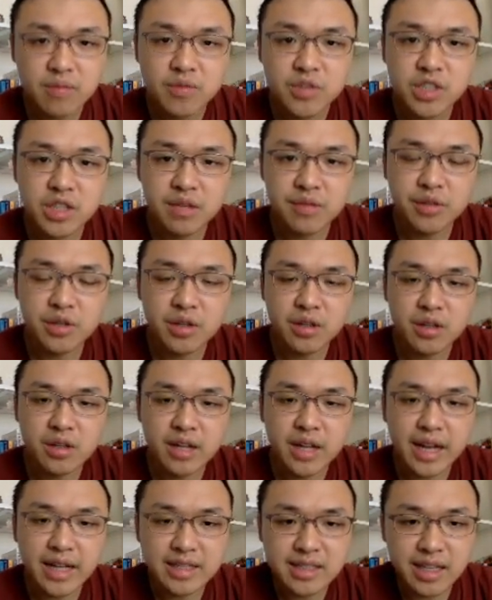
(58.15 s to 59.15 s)
So if you're
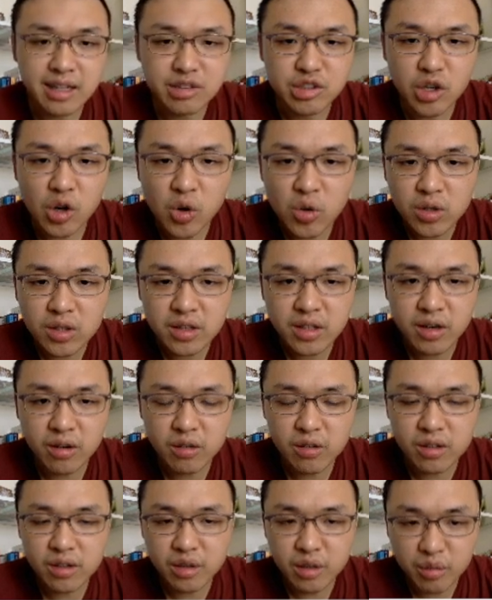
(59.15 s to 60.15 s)
SL, there are
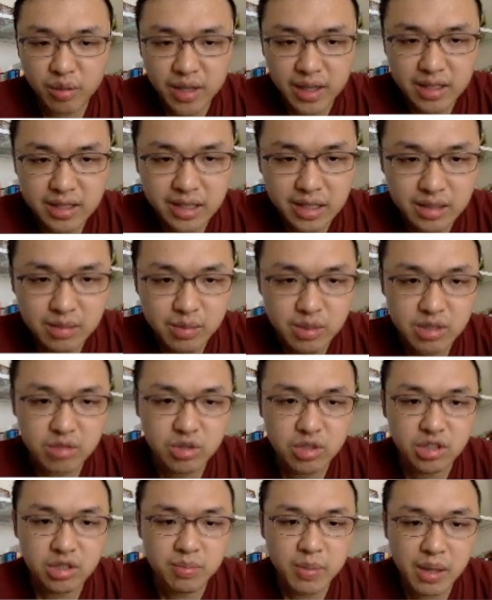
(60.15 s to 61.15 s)
only 3 assessments,
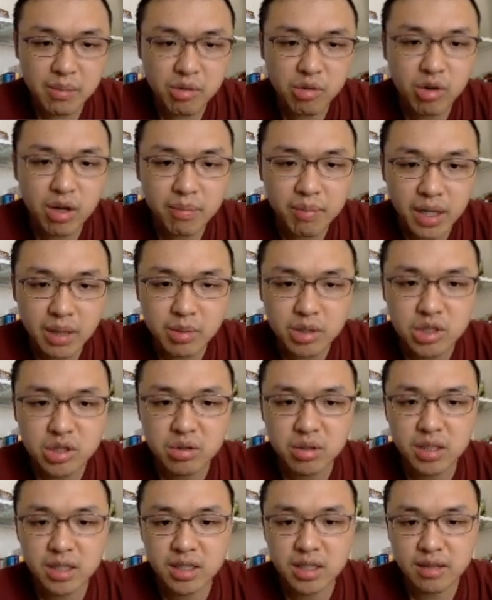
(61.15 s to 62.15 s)
which is paper 1, paper
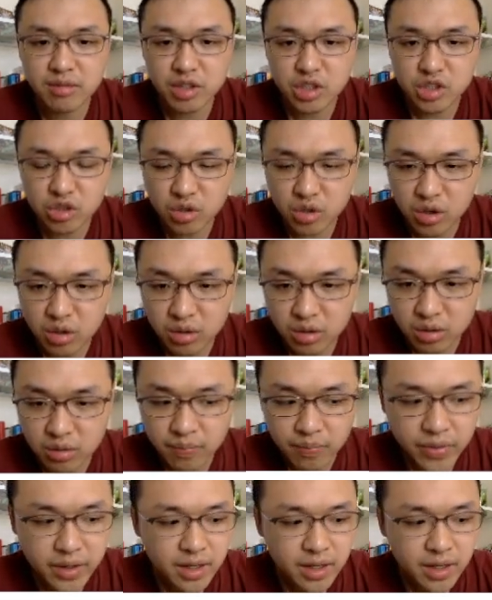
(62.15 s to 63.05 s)
2, and individual oral.